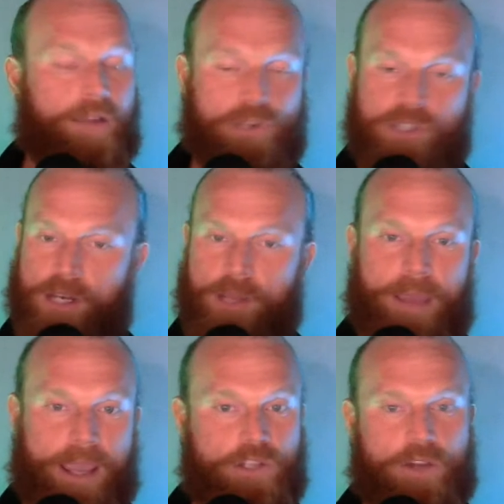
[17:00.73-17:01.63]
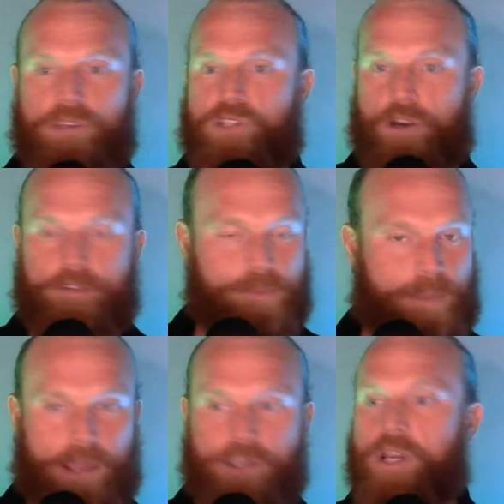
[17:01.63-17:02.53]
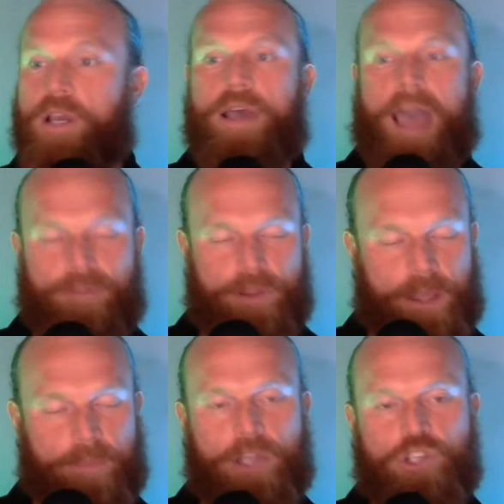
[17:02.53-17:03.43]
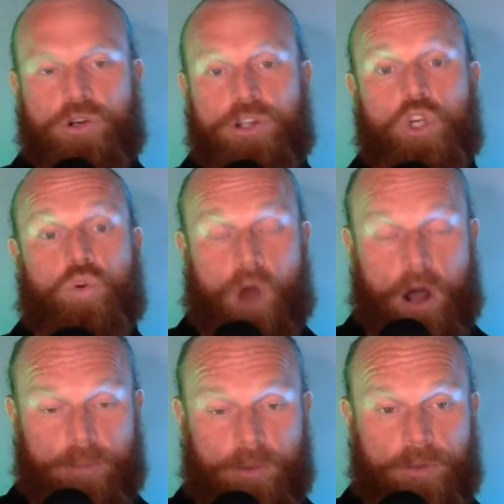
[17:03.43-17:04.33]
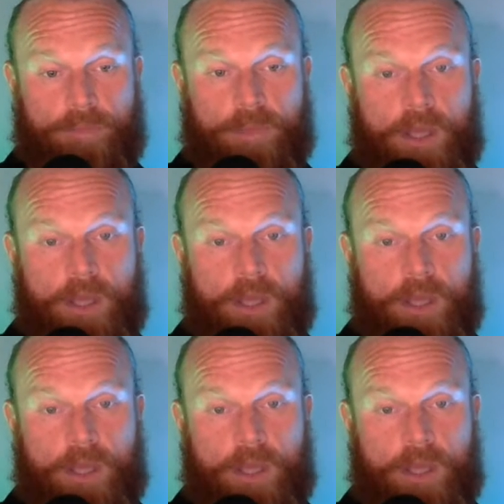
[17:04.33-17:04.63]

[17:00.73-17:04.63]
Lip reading: every city page, every service page, everything, make sure it's crawlable.